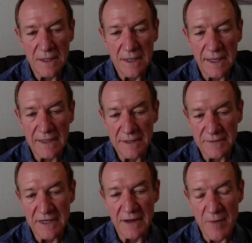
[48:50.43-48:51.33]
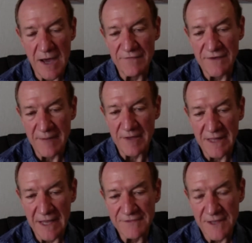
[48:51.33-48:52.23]
And did I modify my
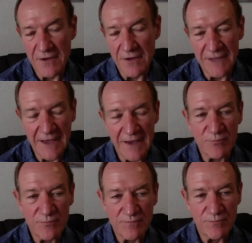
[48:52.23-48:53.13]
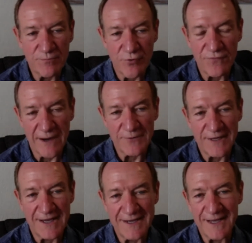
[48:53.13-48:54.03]
lifestyle? Yeah,
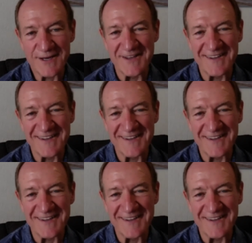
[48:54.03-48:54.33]
profoundly I did.